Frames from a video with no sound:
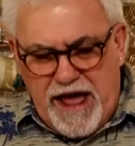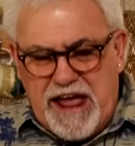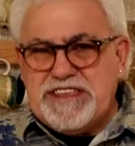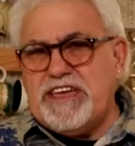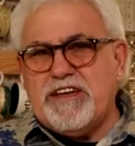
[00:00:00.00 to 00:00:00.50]

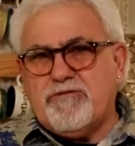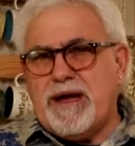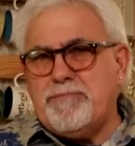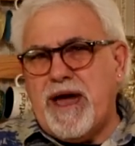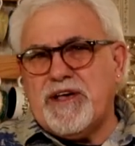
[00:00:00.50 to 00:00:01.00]

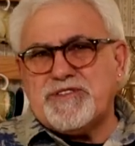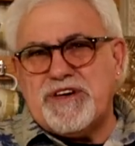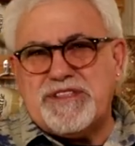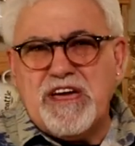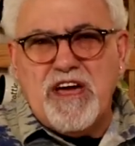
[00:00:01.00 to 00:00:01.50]
18-gram
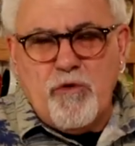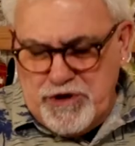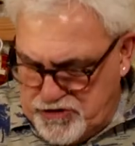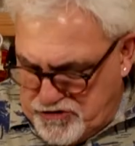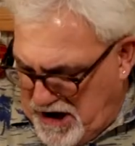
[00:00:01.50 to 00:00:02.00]
basket,
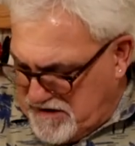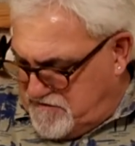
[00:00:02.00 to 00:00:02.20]
when you try to